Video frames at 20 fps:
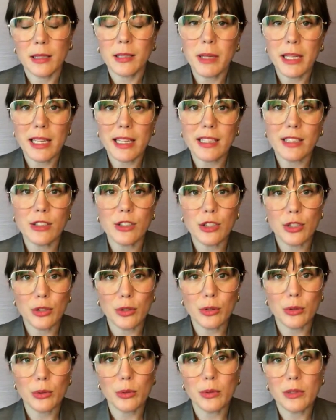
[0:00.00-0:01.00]
begin
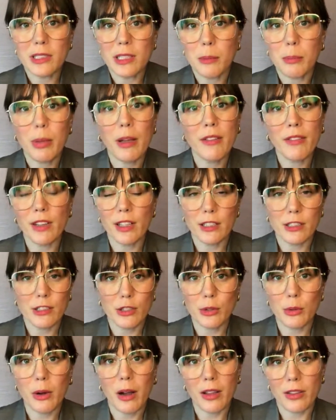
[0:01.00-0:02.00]
to pivot
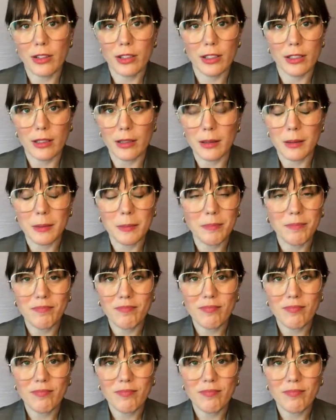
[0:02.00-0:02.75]
to other